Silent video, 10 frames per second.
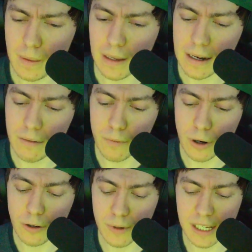
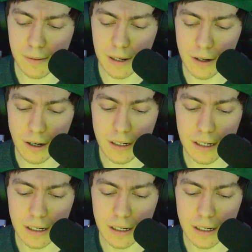avoid risks when not.